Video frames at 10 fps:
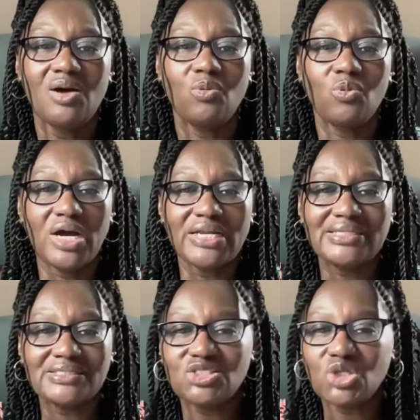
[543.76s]
What
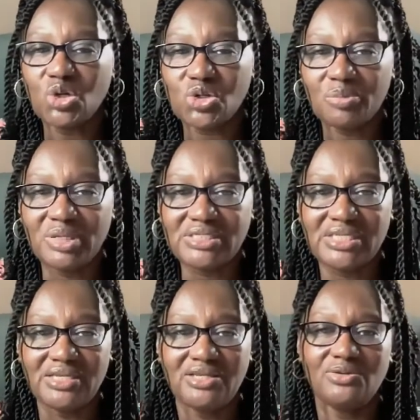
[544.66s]
is
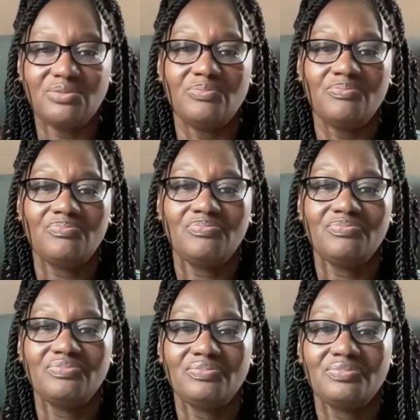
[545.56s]
tormenting you?
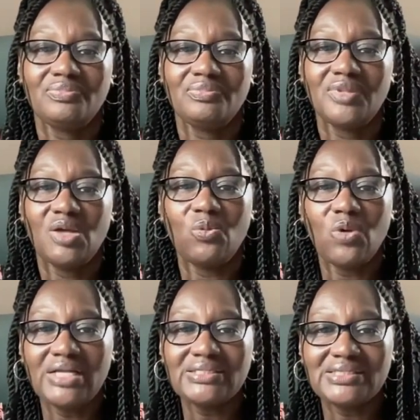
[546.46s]

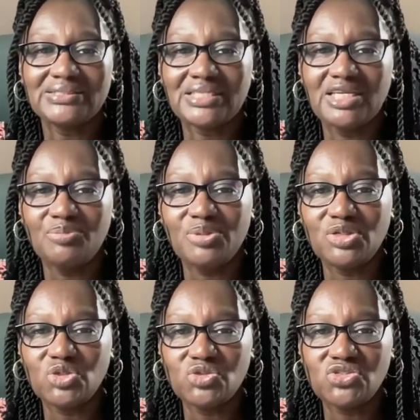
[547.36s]
What is
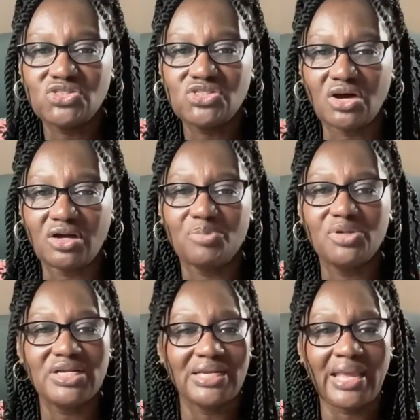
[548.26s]
keeping you stuck?
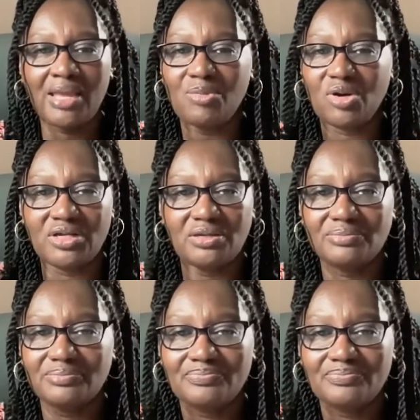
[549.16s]
Put a name on it.